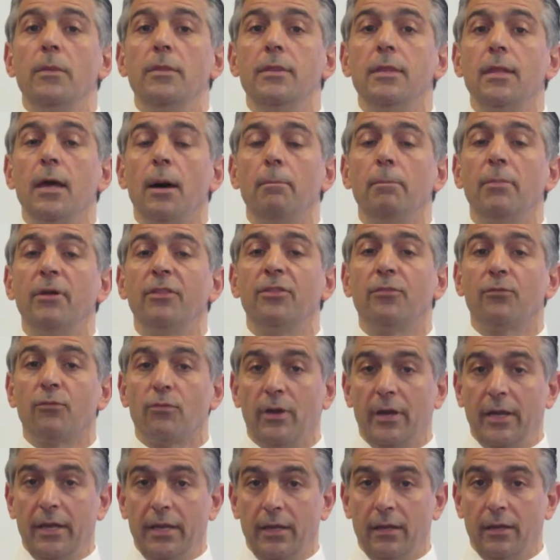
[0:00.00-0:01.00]
Number
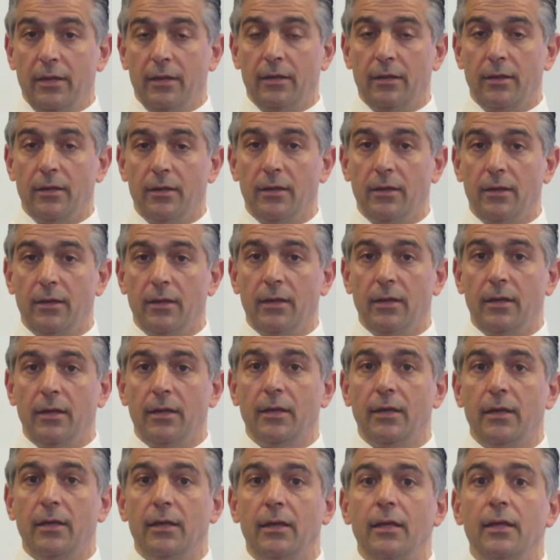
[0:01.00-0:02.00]
3
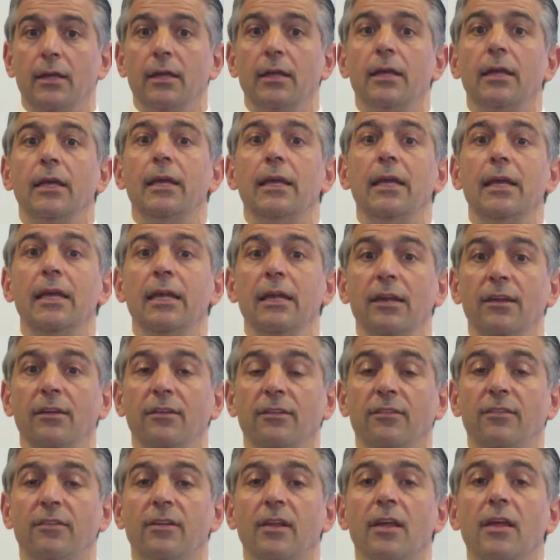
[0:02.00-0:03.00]

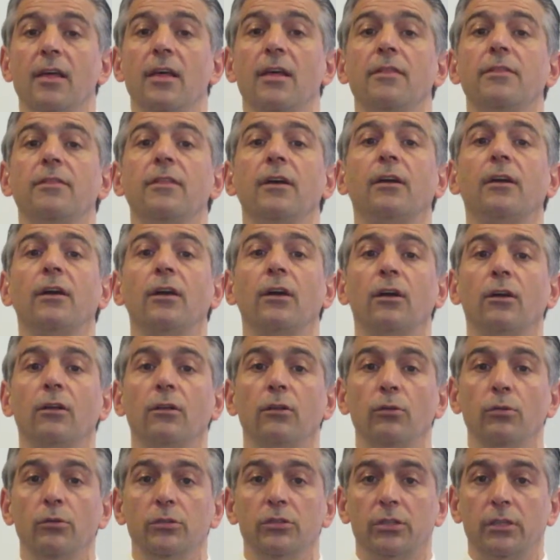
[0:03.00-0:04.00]
is the
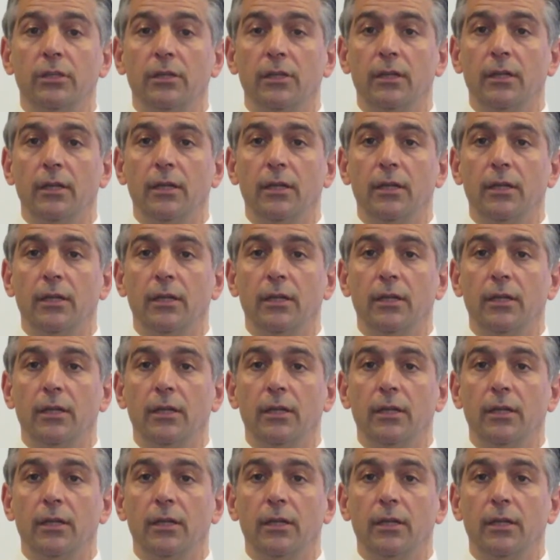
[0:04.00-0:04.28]
conclusion.